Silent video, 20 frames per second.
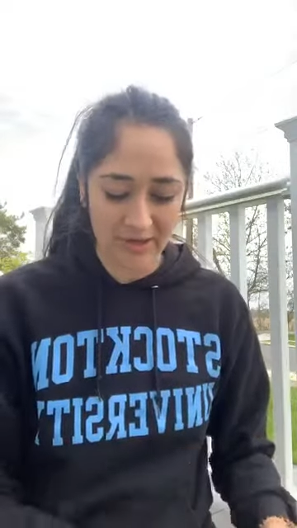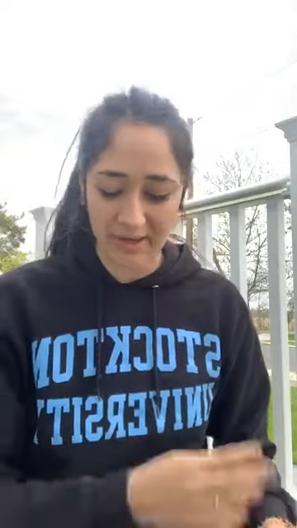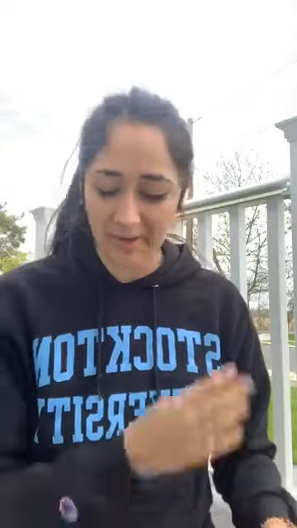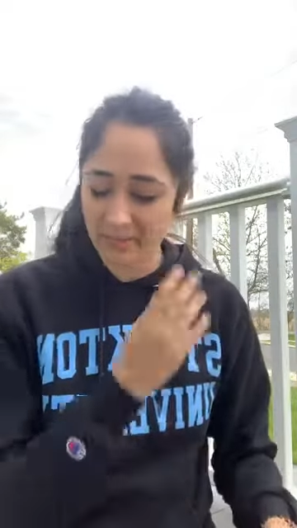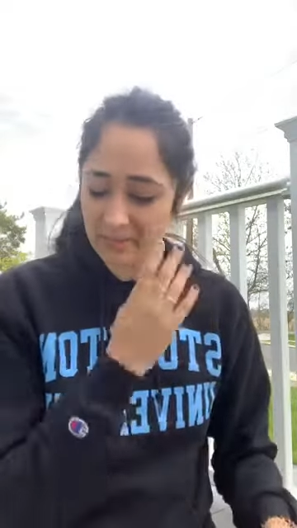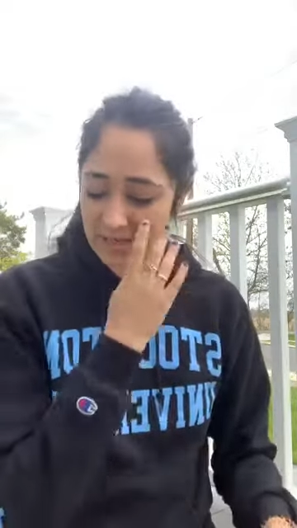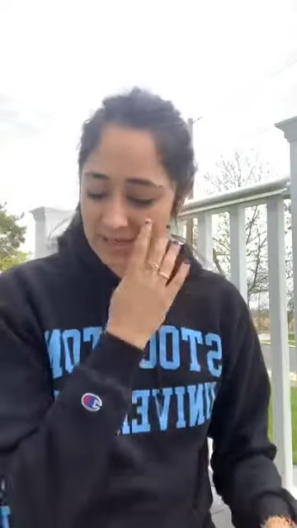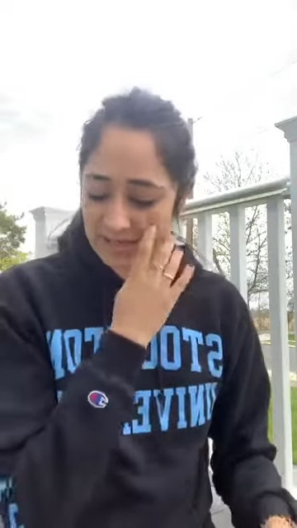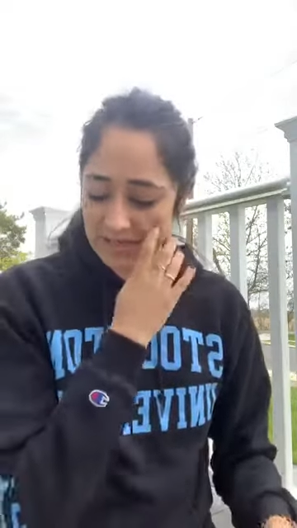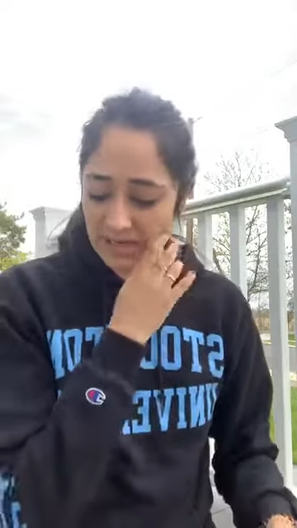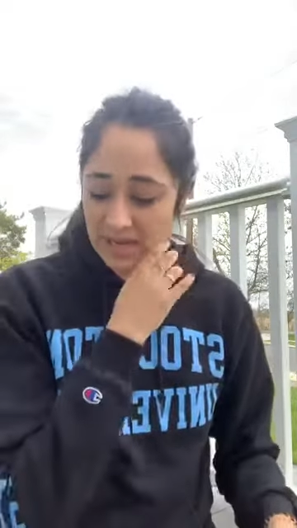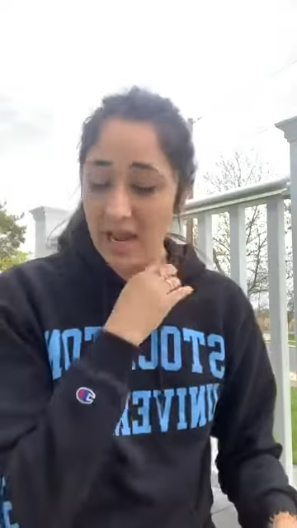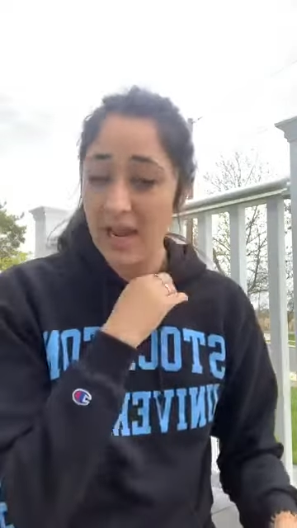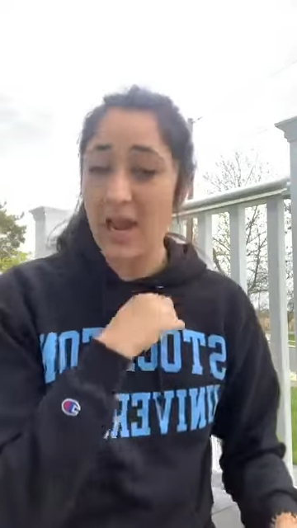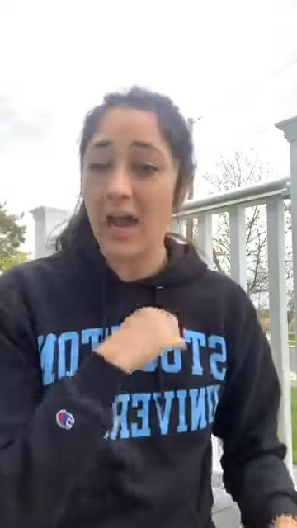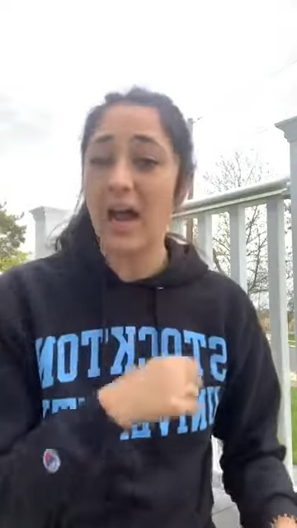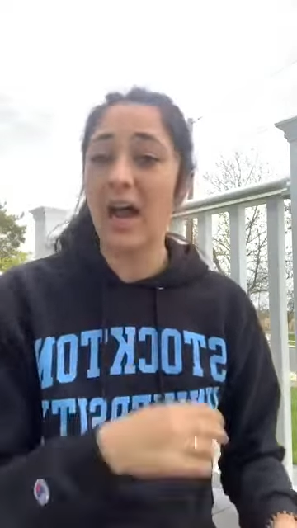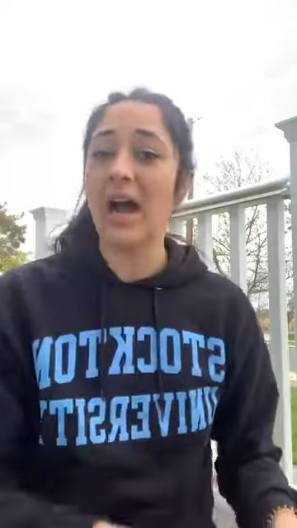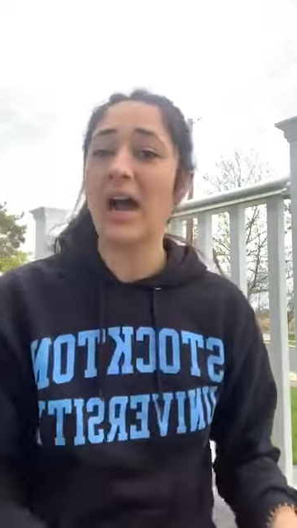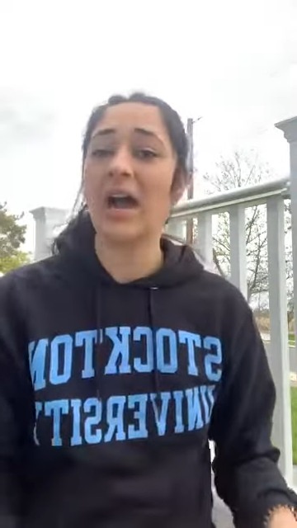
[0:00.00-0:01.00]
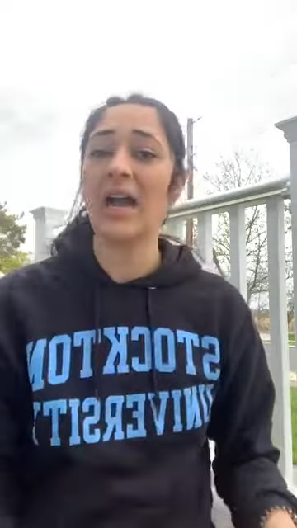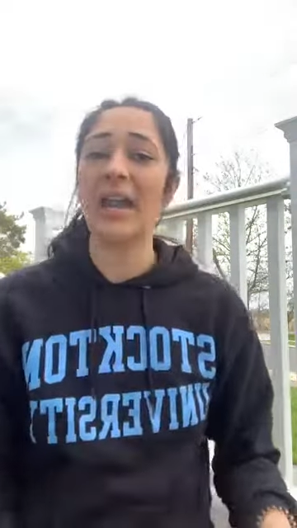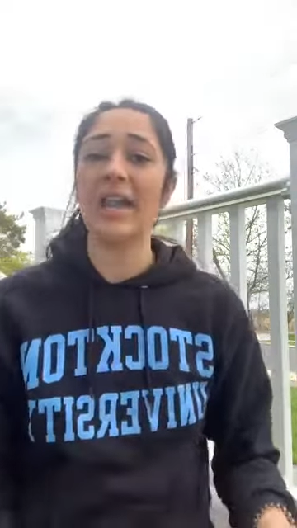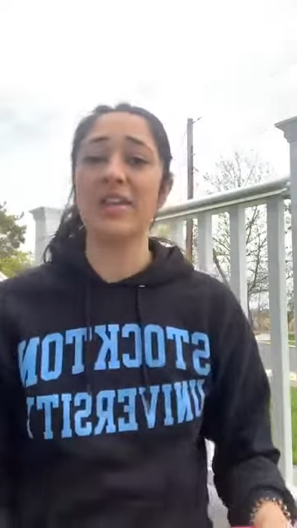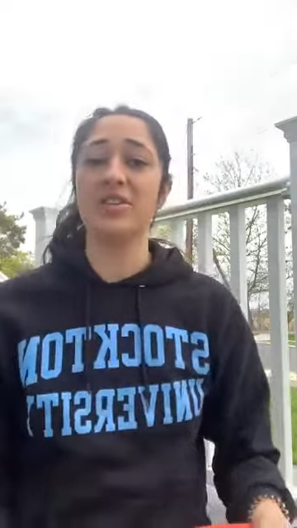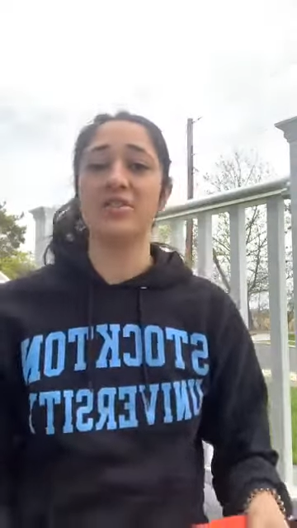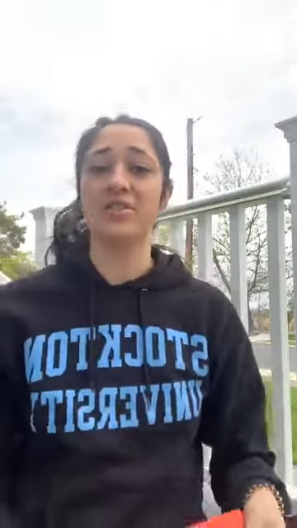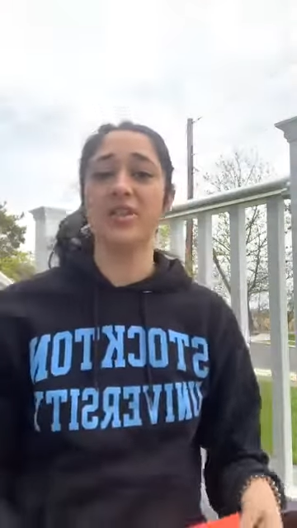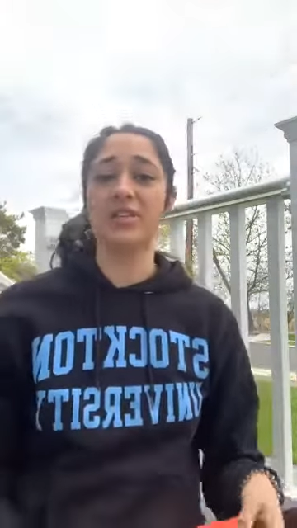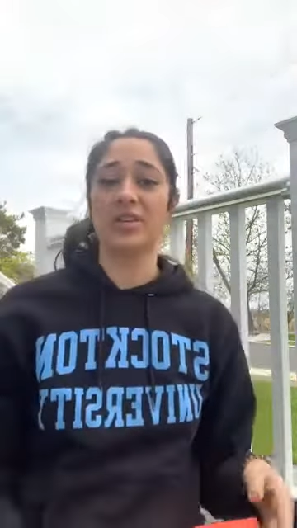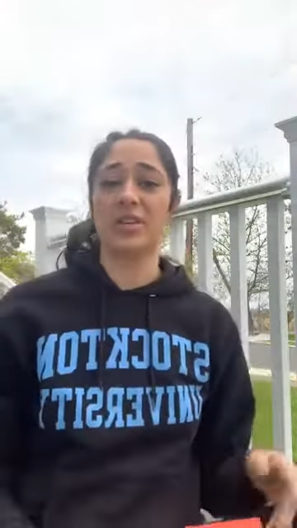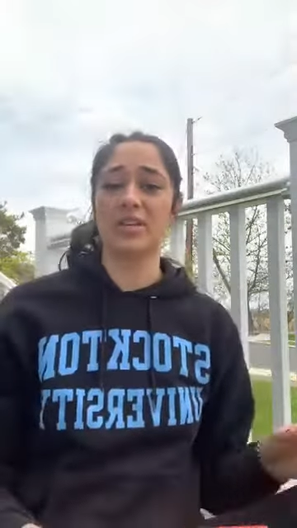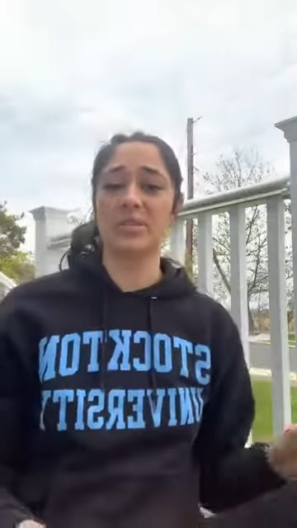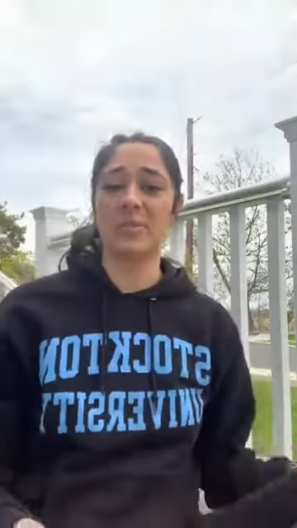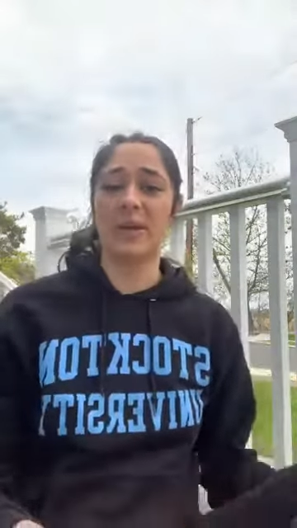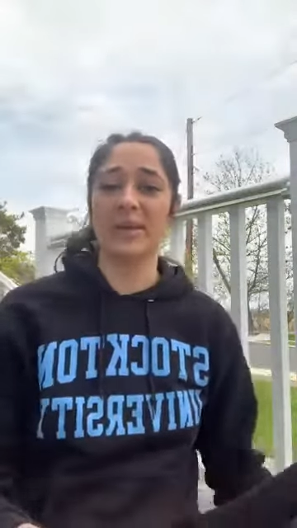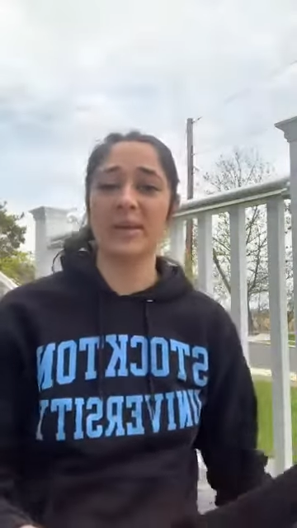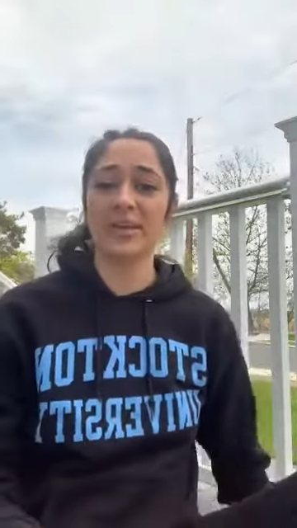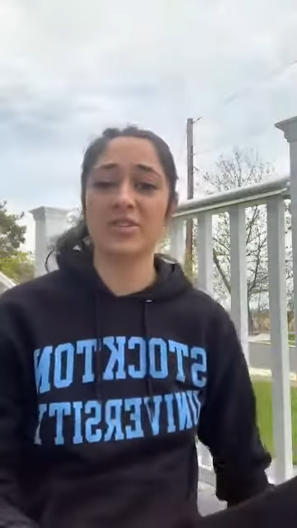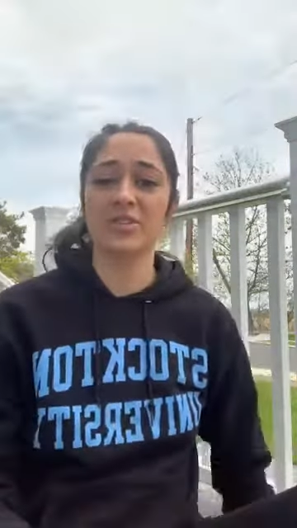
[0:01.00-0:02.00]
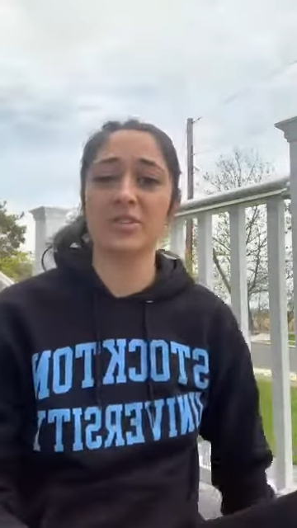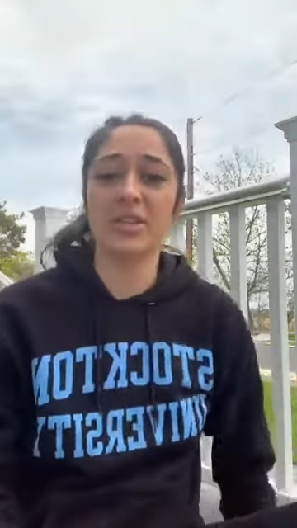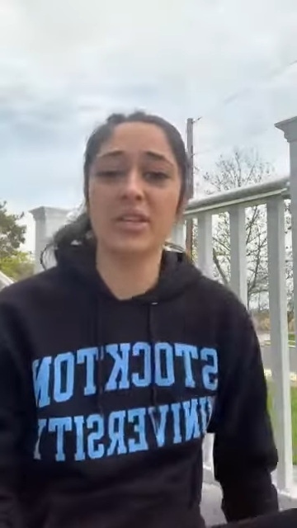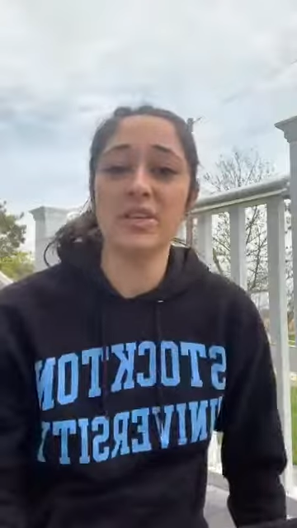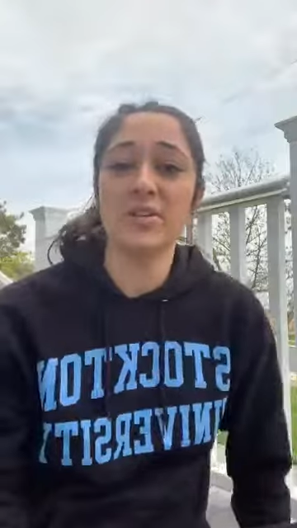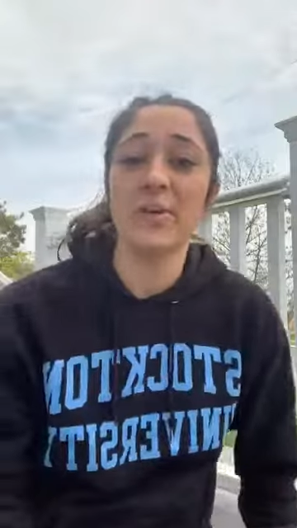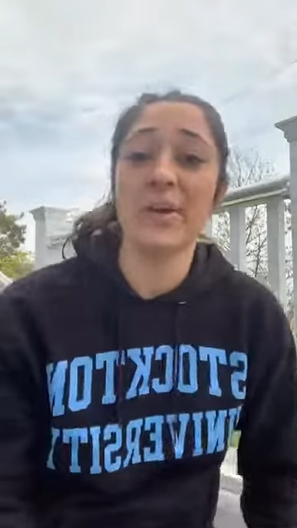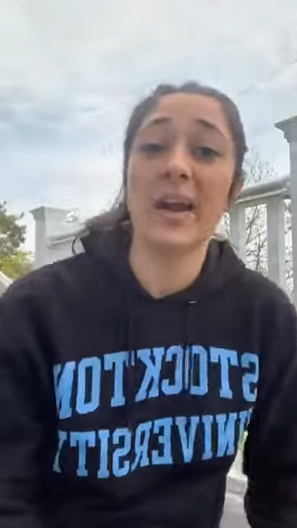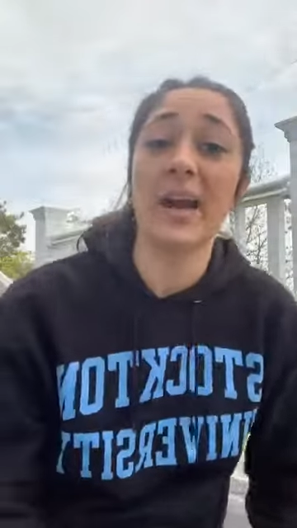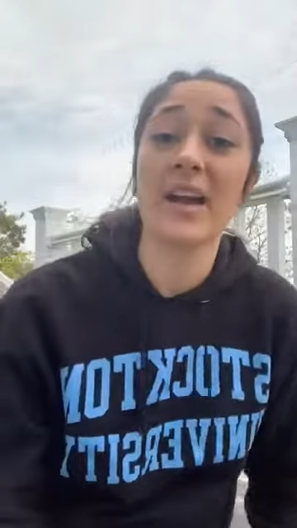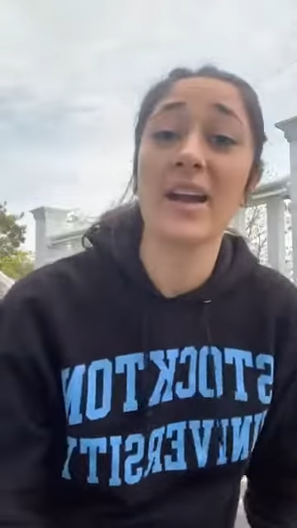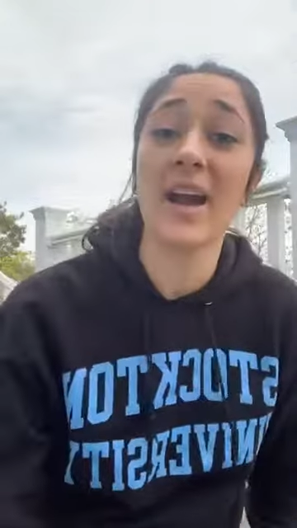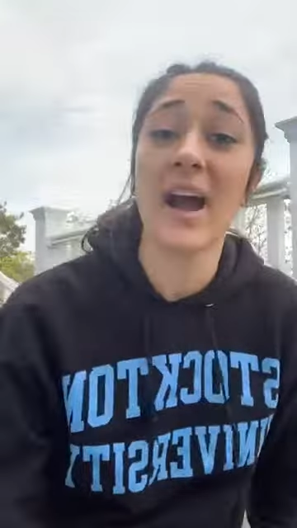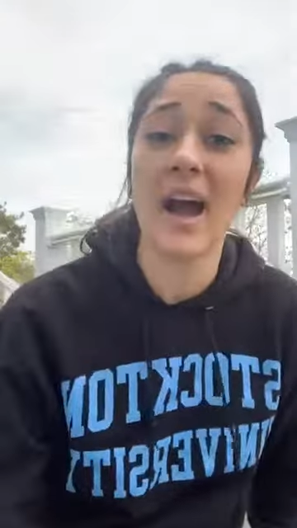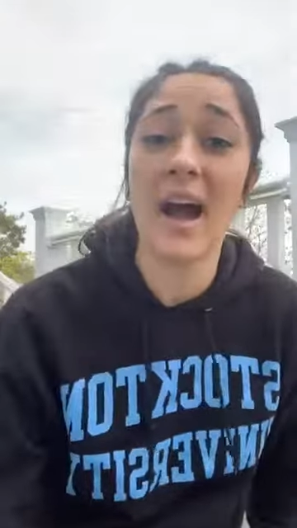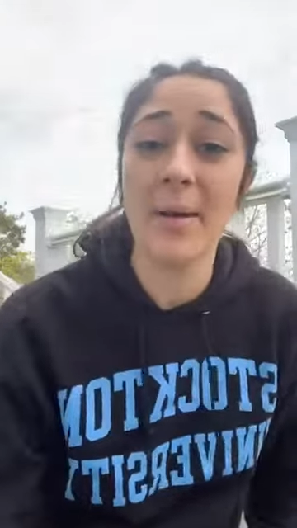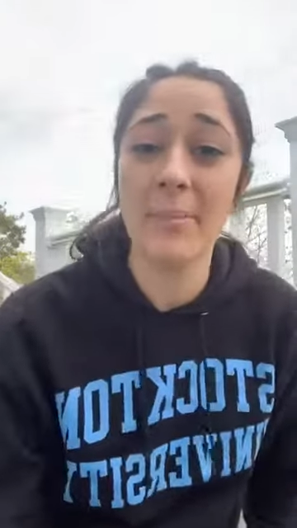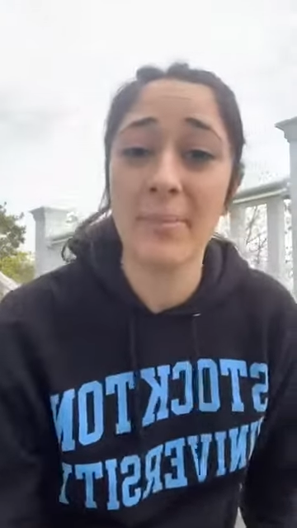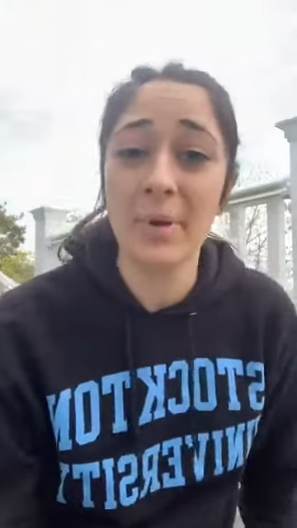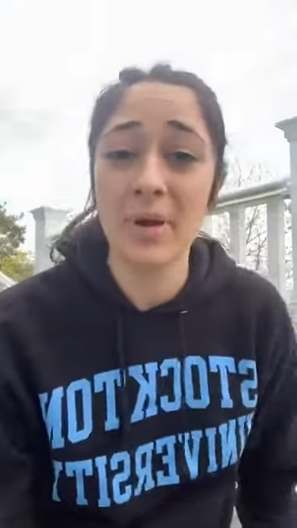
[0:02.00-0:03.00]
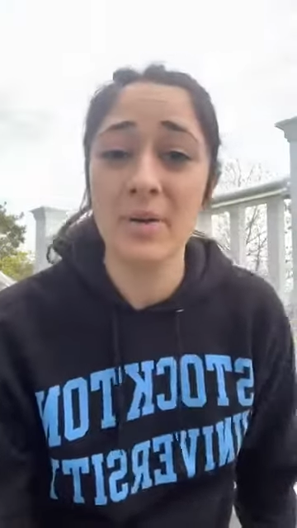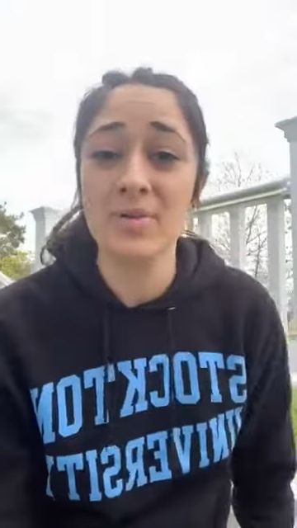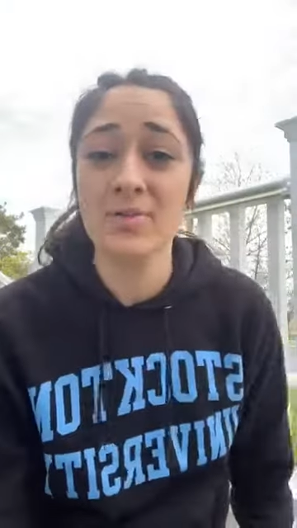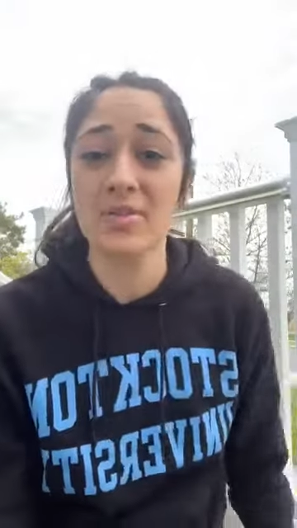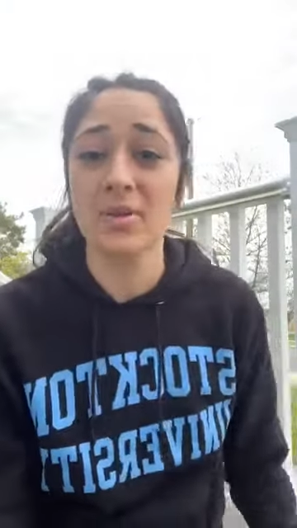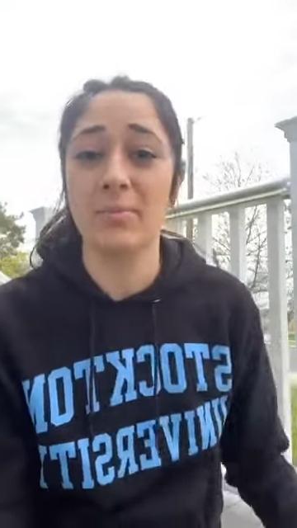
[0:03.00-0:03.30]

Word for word: Like Miss uh, Andrea talked about yesterday, doing a compost,